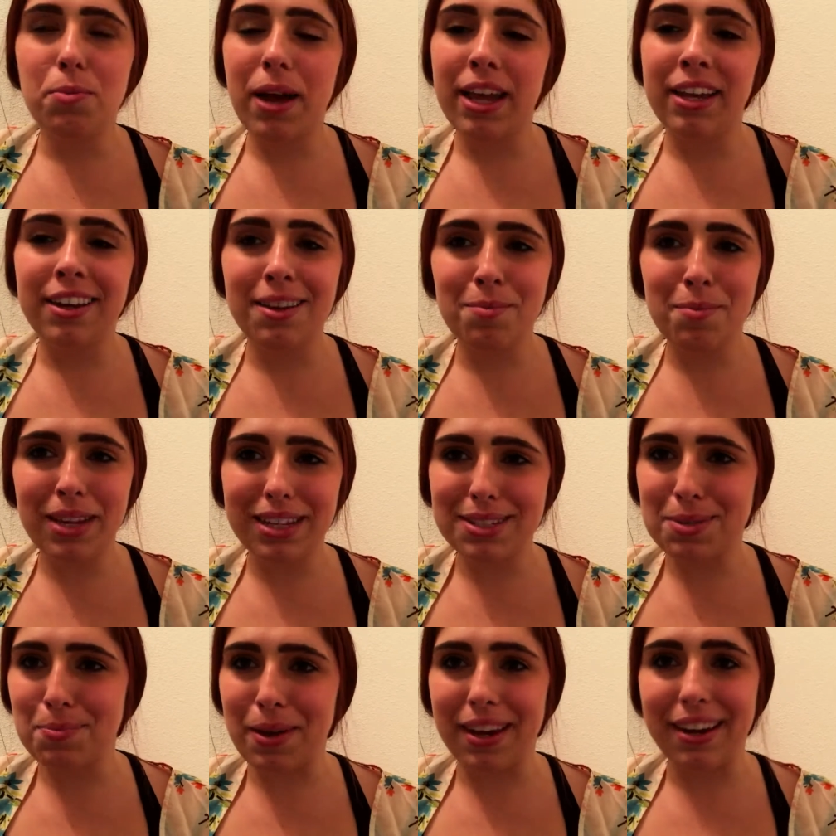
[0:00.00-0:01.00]
by any
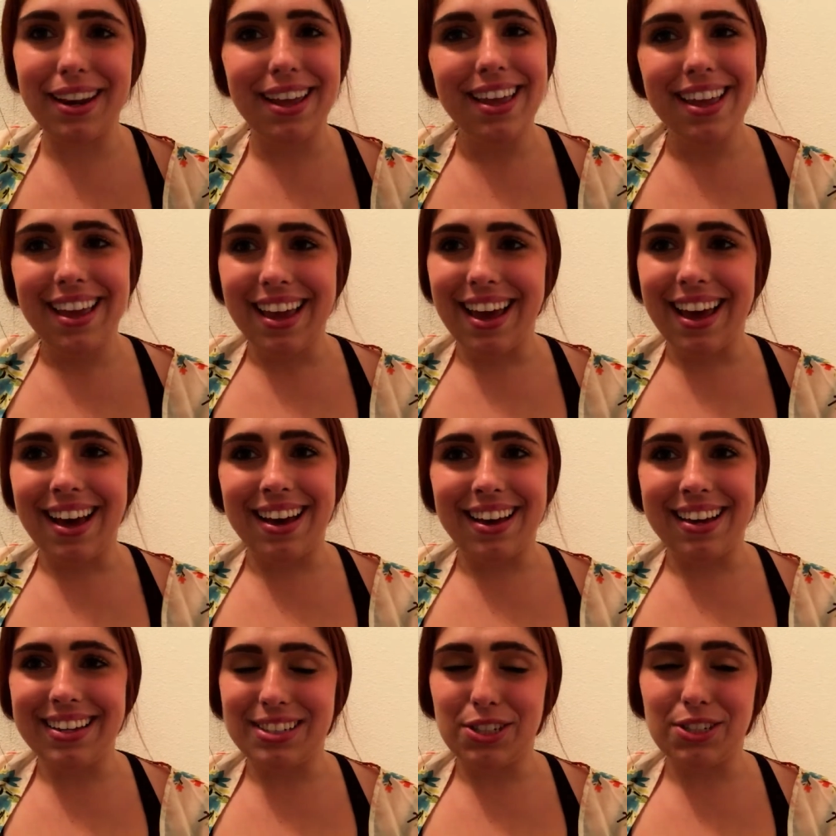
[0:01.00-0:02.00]
means, but
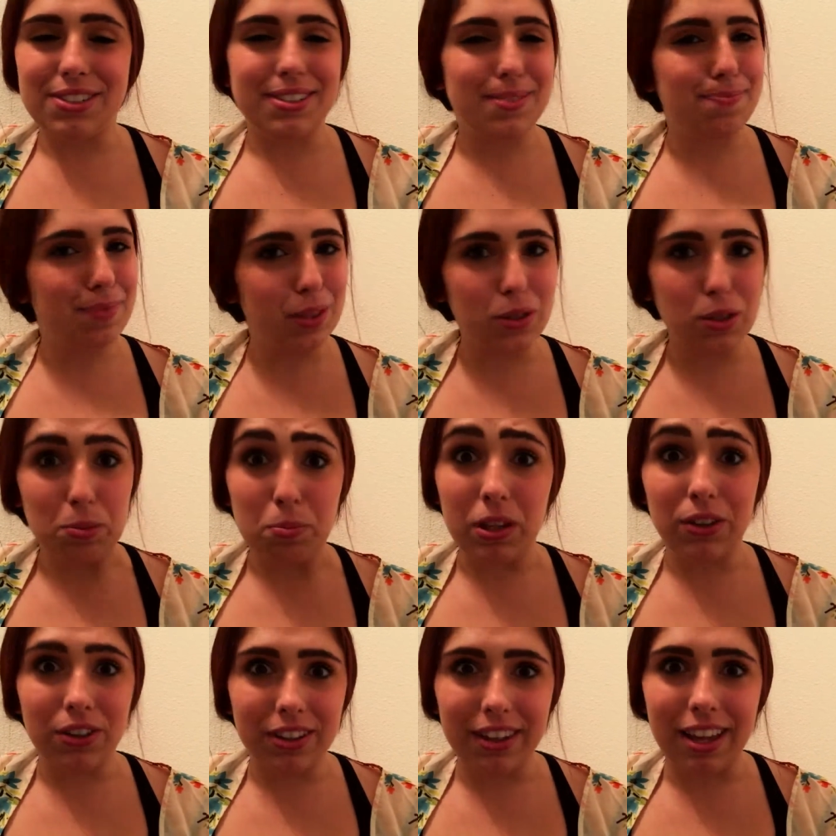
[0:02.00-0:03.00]
uh, it's just those
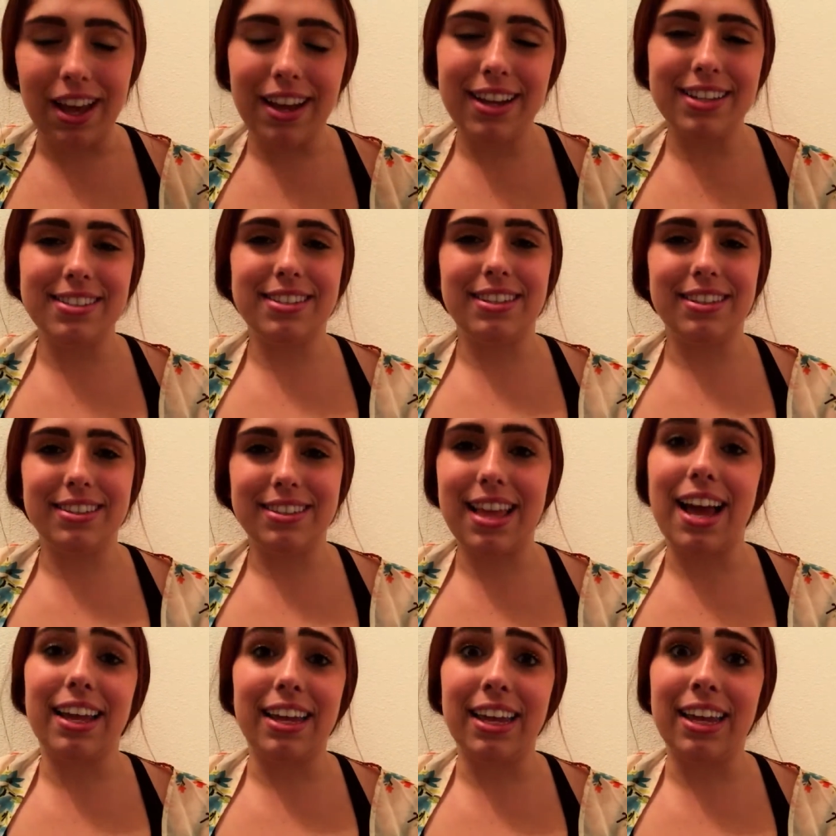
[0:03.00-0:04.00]
blurred lines and
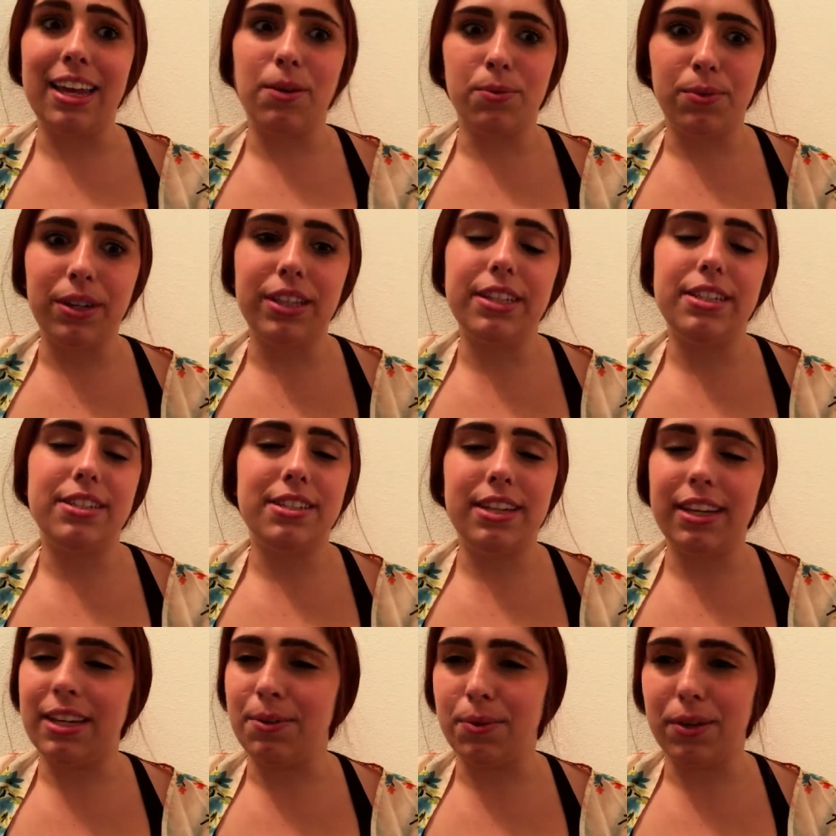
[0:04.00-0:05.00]
that can get really
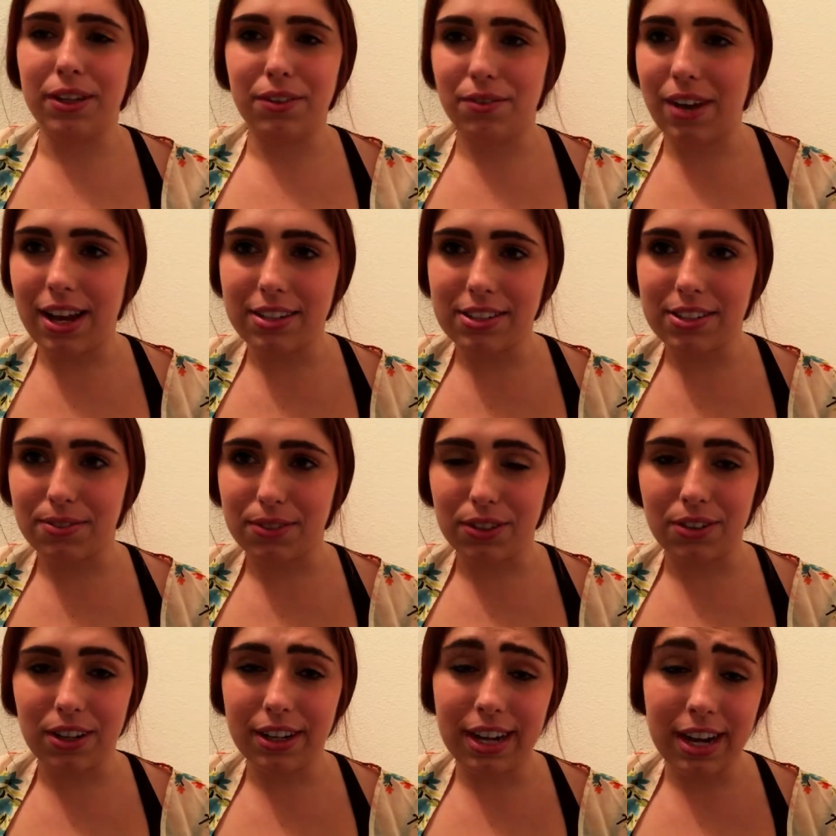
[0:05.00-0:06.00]
sticky really fast if
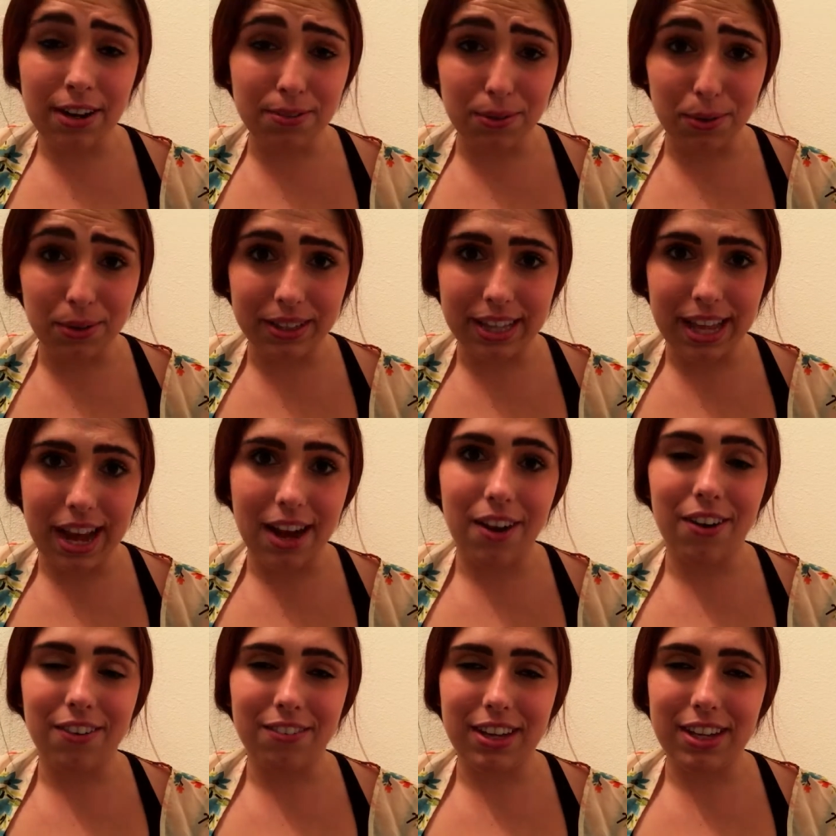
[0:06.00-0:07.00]
you're not careful with that.
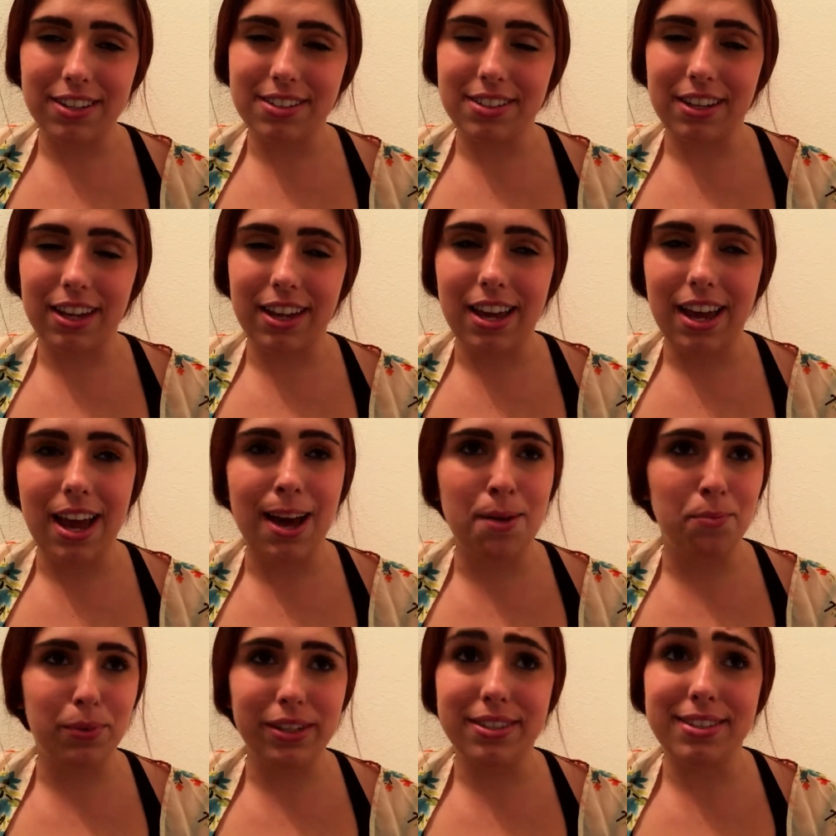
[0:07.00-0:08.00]
Obviously,
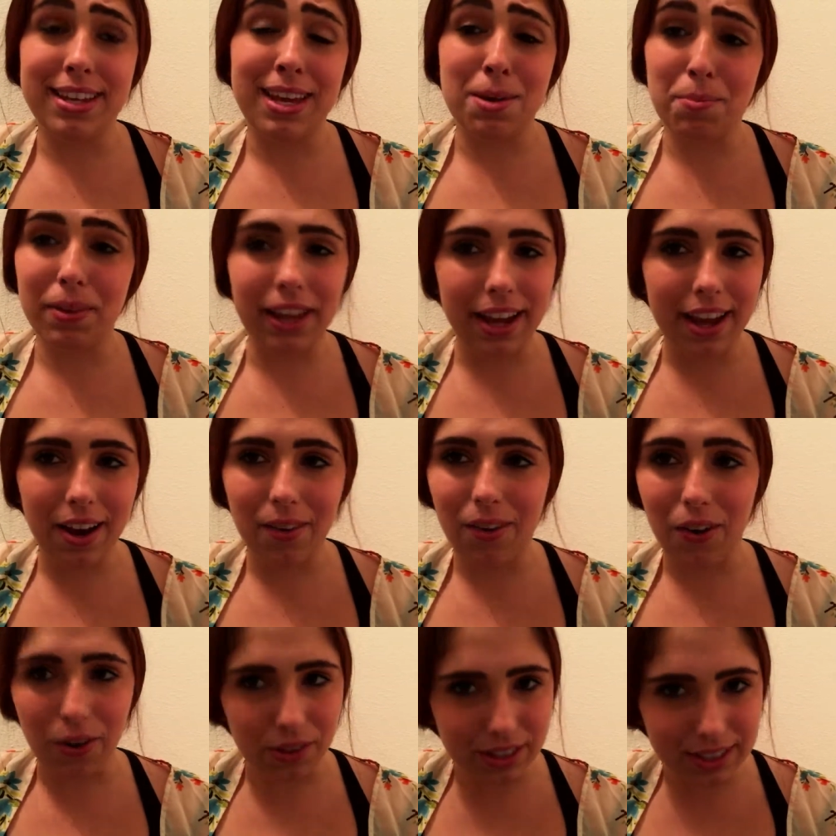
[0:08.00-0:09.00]
um, we see it play out
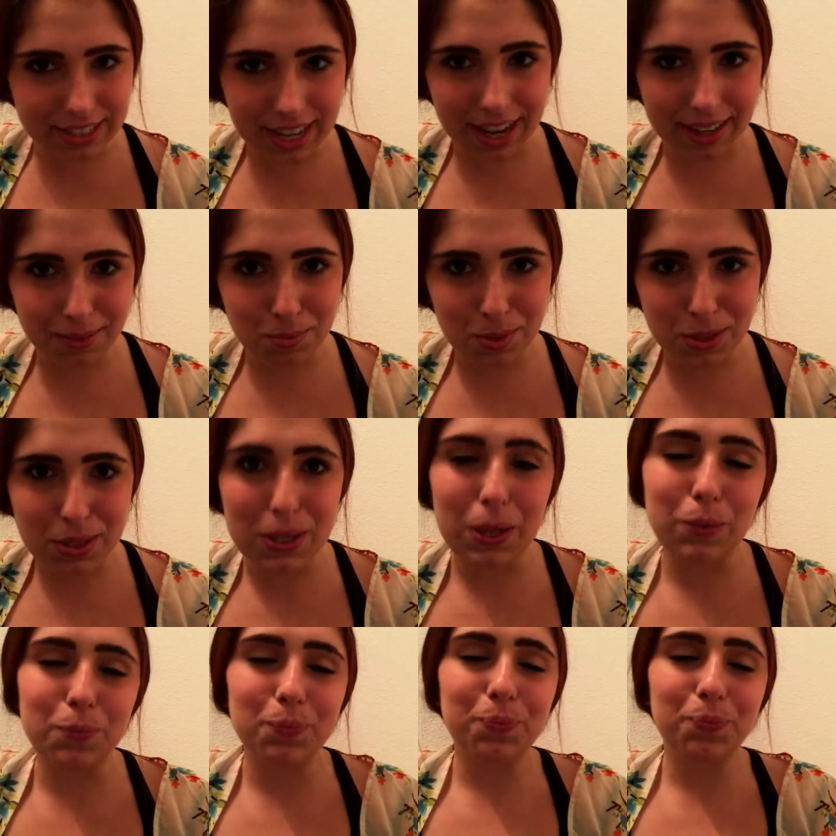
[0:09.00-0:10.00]
all the time.
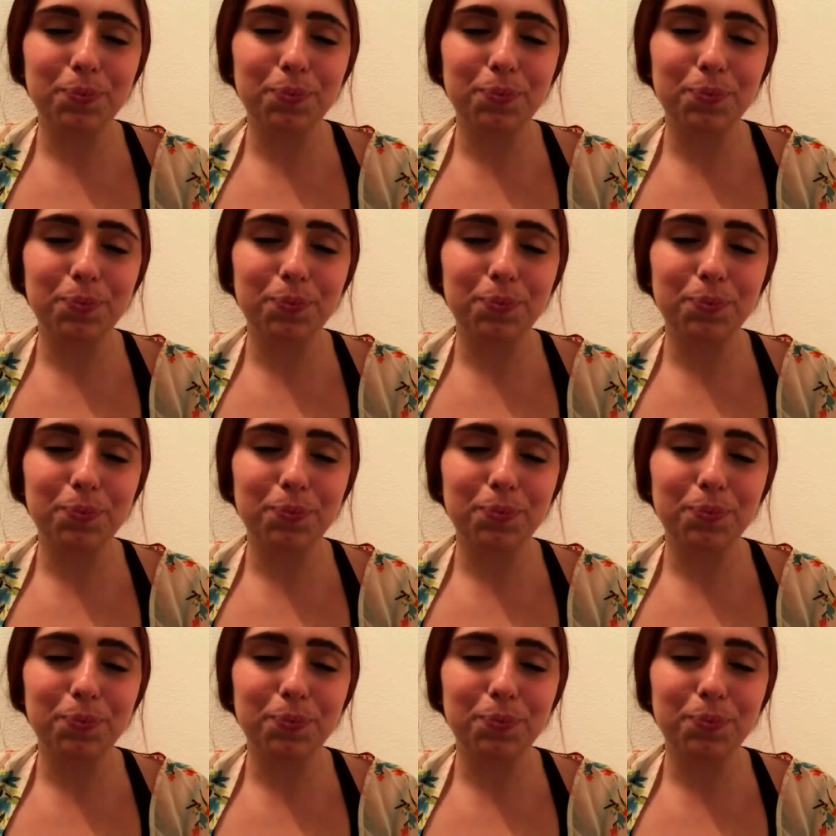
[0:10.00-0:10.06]
So,